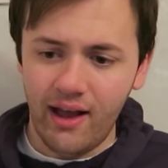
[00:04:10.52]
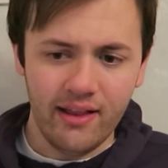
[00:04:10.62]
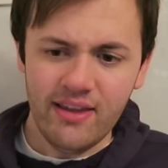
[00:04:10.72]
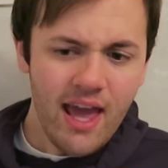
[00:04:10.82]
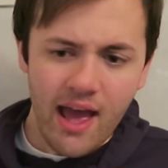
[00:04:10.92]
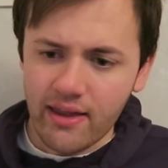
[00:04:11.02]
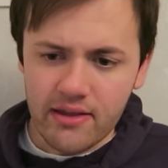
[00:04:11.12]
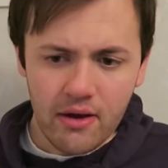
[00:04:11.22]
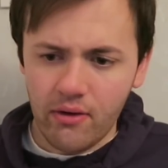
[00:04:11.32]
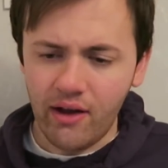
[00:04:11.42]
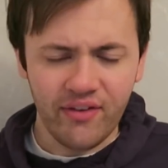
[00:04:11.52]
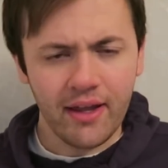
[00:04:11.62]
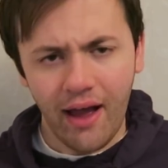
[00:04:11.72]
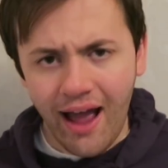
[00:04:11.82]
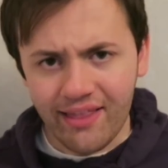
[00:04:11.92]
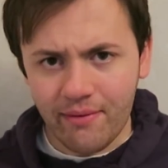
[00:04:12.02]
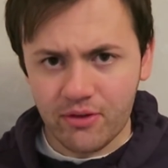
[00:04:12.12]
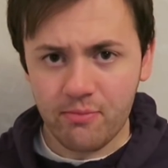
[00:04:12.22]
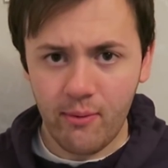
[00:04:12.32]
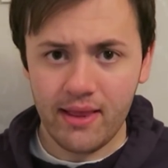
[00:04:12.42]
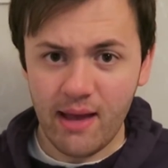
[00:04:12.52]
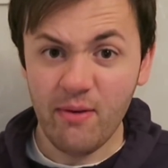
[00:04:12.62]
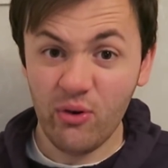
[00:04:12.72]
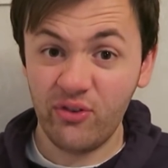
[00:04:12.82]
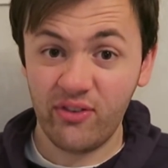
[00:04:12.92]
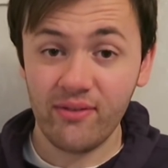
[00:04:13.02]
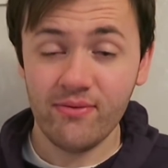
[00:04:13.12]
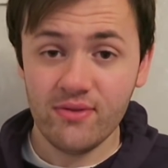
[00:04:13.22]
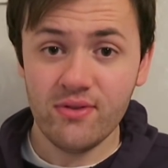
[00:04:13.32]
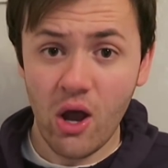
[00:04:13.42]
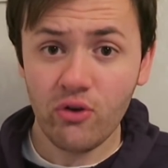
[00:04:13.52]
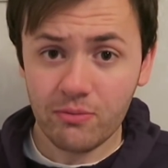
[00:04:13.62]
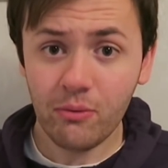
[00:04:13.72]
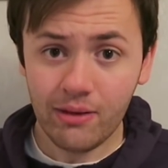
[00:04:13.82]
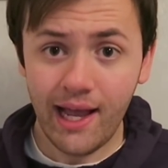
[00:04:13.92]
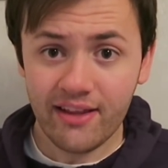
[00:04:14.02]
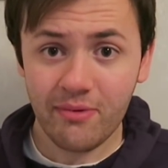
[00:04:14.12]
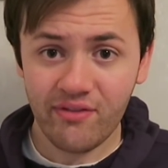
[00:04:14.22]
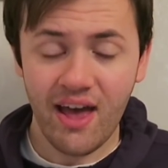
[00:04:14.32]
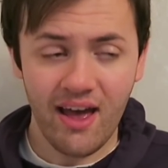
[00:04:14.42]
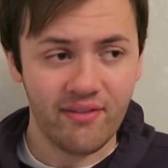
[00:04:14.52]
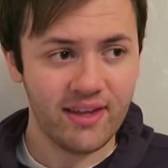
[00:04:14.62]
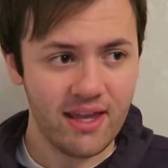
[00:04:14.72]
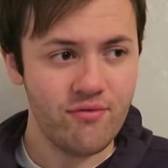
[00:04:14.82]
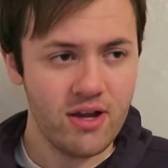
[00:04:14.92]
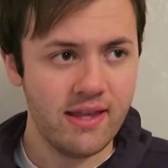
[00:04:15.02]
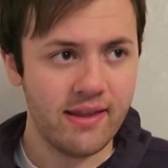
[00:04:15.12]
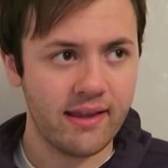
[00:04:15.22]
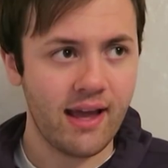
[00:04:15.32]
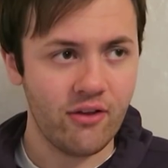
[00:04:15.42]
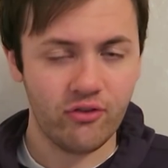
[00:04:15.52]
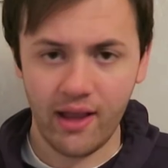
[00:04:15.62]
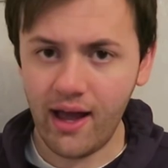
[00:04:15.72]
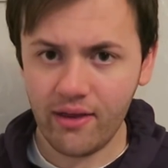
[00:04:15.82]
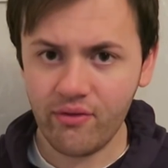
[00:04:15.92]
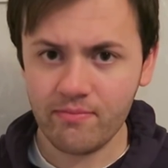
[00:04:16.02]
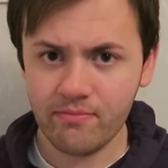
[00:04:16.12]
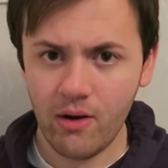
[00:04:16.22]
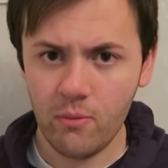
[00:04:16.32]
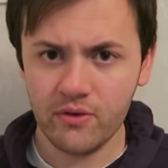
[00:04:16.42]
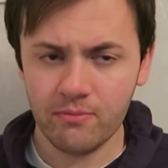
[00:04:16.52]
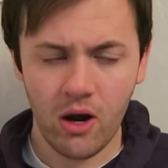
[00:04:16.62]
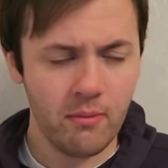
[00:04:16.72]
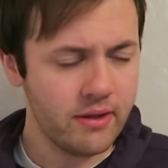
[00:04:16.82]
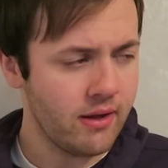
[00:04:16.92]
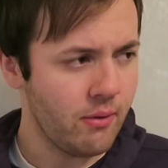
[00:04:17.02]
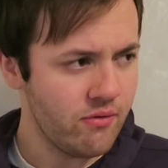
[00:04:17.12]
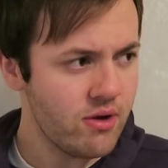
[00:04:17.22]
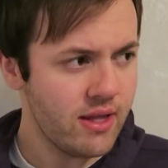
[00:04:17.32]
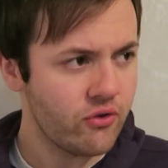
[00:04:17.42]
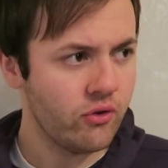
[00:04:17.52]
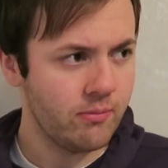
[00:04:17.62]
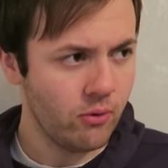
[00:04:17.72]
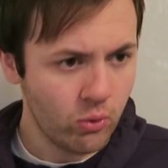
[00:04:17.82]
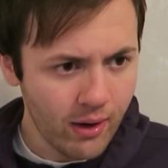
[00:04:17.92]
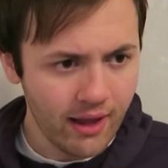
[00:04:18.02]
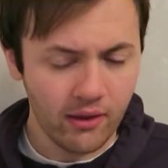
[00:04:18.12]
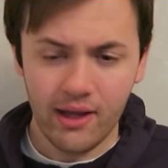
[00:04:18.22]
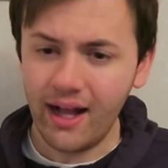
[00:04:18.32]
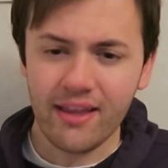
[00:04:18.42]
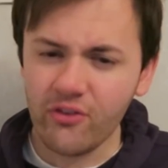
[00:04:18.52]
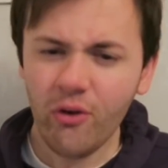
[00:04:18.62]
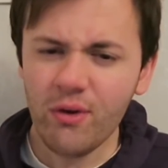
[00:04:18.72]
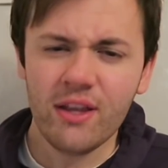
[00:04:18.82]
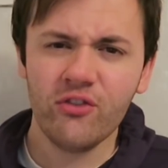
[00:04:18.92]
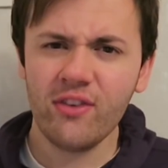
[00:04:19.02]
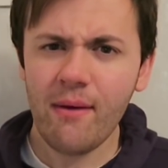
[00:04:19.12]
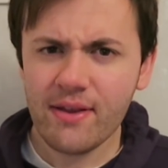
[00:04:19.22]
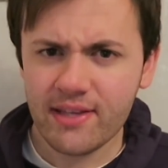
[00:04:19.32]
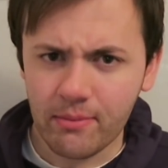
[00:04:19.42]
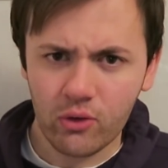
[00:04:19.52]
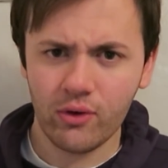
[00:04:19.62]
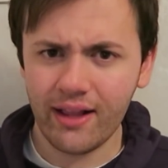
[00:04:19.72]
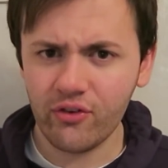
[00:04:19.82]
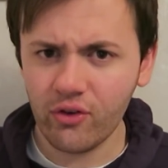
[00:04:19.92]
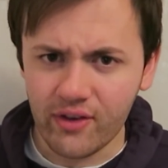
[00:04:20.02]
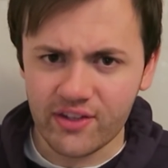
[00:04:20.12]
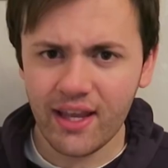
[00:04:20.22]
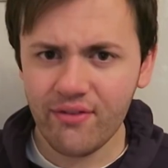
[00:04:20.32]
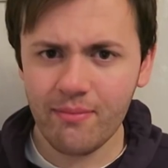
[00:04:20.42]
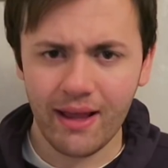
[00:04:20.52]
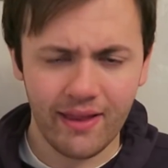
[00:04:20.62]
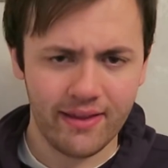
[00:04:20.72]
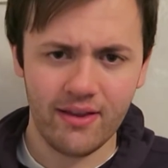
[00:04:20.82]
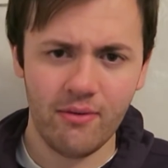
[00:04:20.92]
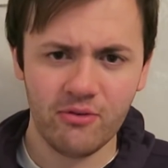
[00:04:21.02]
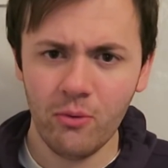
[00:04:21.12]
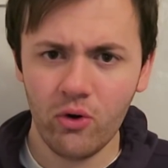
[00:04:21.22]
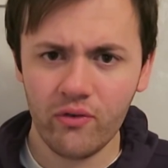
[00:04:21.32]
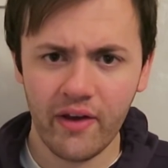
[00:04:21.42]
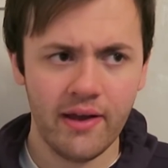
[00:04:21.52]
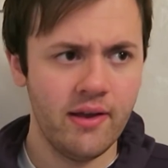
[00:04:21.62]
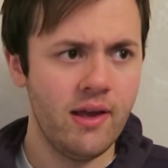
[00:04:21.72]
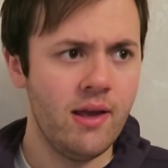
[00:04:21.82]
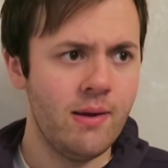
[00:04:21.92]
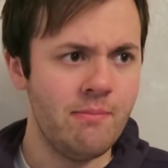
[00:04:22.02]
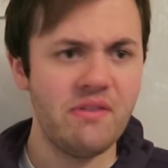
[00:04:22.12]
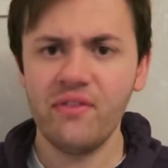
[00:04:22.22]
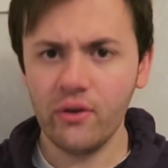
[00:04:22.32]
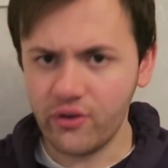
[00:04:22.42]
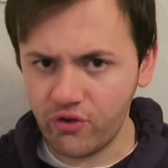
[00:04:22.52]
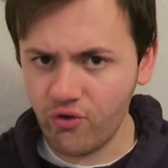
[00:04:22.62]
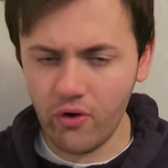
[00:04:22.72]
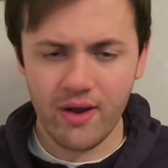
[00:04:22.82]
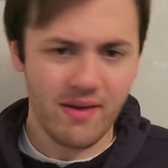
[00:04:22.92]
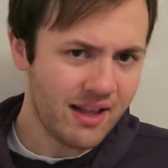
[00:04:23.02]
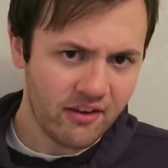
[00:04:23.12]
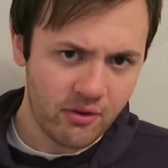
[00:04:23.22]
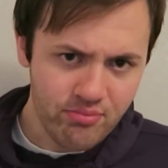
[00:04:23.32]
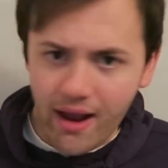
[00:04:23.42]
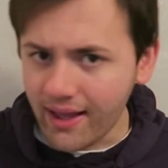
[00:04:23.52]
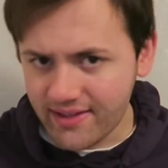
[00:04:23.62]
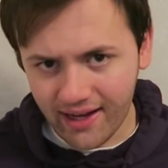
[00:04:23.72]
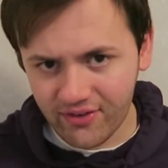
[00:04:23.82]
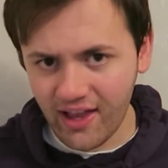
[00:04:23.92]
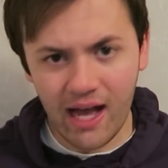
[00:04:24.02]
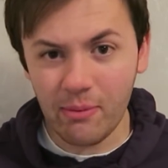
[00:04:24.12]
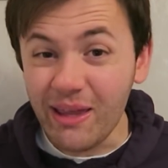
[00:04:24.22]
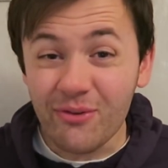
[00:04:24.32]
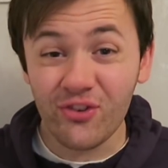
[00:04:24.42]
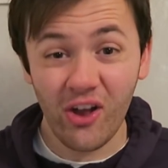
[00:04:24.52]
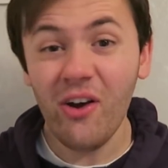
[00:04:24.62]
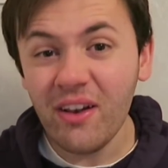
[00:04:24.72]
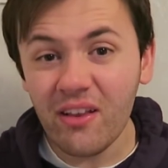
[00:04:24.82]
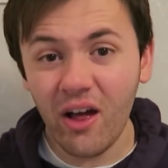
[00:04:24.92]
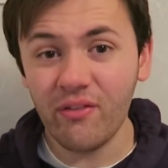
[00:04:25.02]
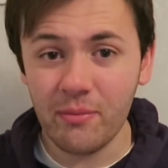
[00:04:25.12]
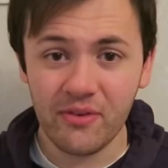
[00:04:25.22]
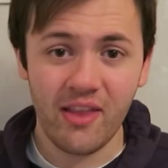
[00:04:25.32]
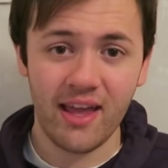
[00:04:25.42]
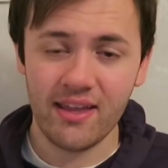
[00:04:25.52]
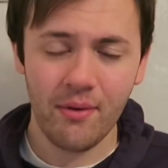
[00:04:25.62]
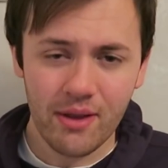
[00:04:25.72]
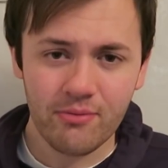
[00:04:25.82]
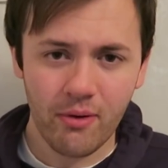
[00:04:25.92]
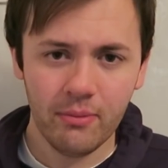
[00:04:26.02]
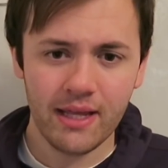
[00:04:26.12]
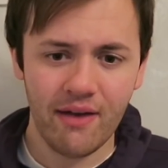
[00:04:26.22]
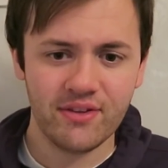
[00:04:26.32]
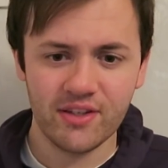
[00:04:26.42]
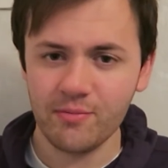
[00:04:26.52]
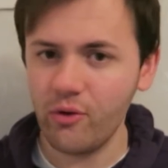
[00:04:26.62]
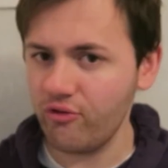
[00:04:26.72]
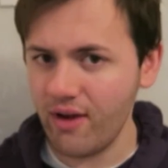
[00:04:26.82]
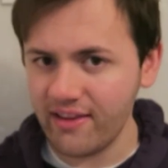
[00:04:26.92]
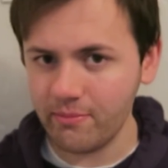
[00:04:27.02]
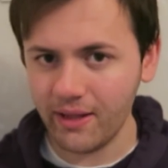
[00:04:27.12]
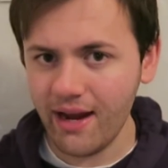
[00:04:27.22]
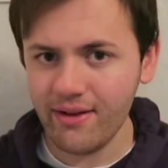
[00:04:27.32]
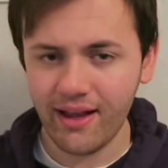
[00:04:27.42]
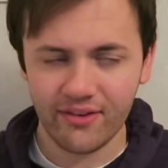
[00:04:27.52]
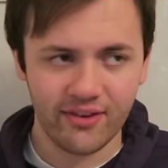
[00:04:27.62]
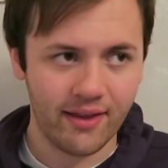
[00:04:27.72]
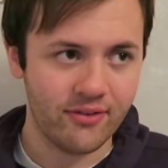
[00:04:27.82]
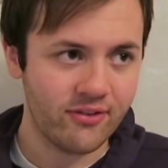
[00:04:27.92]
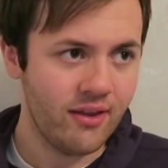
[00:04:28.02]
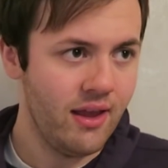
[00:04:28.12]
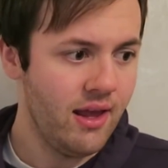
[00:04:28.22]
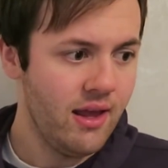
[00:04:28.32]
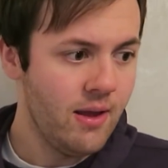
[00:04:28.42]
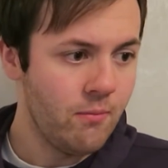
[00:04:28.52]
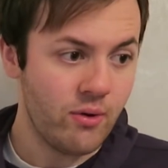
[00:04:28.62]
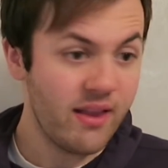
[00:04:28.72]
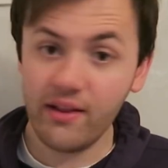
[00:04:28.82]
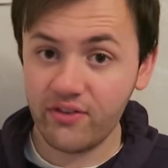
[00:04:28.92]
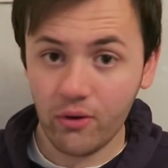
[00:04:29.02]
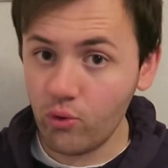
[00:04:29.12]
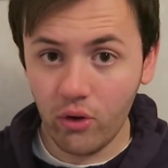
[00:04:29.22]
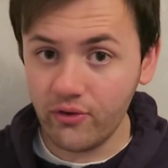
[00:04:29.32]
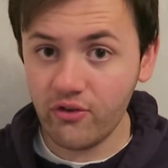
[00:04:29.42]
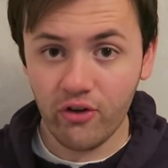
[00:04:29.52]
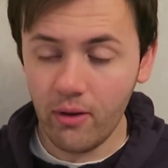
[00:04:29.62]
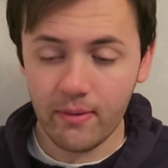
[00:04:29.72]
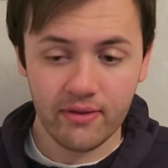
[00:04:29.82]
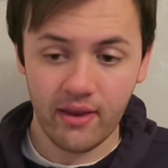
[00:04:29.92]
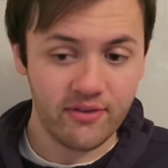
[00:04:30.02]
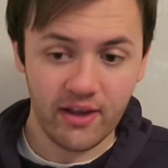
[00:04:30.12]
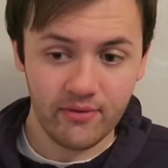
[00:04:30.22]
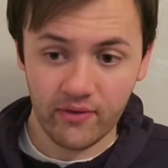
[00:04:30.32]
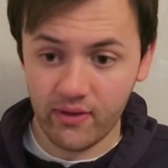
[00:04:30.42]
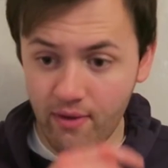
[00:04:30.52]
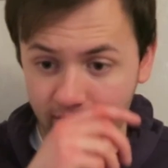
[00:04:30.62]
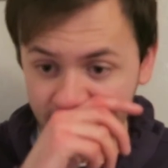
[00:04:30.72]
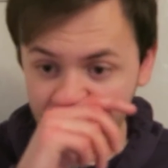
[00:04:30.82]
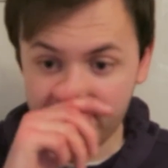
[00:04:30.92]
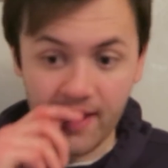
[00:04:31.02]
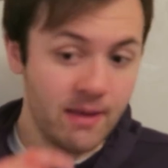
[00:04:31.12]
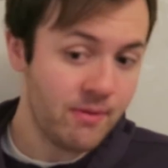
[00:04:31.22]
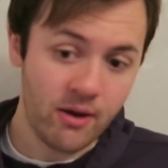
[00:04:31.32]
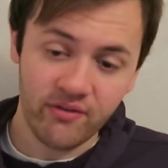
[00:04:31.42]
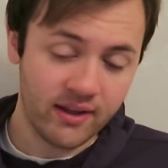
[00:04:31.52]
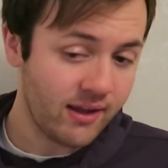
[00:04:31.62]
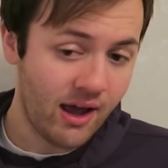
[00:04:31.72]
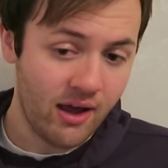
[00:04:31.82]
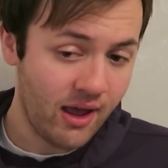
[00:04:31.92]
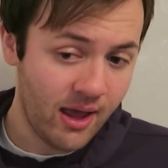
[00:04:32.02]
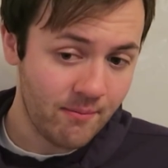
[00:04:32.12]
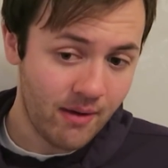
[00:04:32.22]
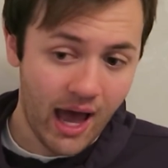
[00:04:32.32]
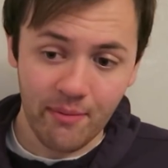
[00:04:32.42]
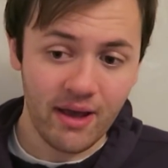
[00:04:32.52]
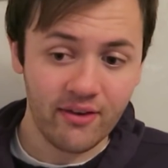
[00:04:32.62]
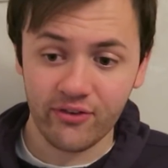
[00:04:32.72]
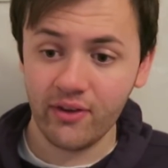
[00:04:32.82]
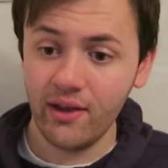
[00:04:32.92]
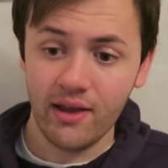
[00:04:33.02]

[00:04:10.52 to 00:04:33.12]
And yeah, you know, I think Allan was probably their most notable player, to be fair. I think he really did catch the eye from moment to moment. You know, he really took the ball well. And he's not really stereotypical kind of stuff you see from Allan. You know, he's more of a midfield destroyer. He likes to break attacks down, but he was starting a lot of them today. You know, he was probably Everton's most creative player in that sense. But we did a top quality job in, in terms of the rest of the team. You know, I think uh, um, James,